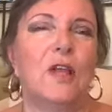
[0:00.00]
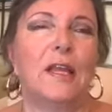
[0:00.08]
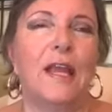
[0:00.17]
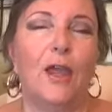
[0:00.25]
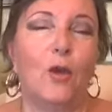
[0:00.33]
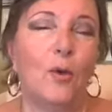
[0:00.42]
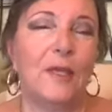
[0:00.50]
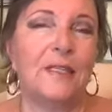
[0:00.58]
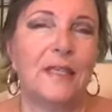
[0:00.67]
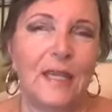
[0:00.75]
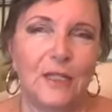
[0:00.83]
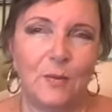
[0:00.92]
and I always
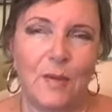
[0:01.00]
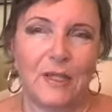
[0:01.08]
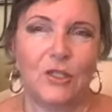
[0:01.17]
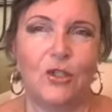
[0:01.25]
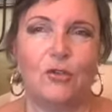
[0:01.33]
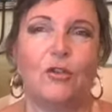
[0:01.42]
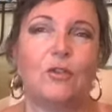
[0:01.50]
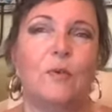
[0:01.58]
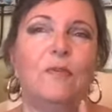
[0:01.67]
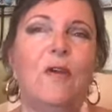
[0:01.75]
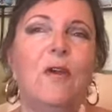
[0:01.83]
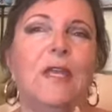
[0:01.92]
say to my students, be
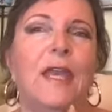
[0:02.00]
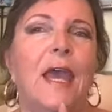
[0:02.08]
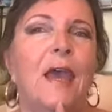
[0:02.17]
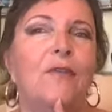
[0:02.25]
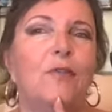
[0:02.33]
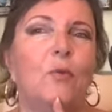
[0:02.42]
very careful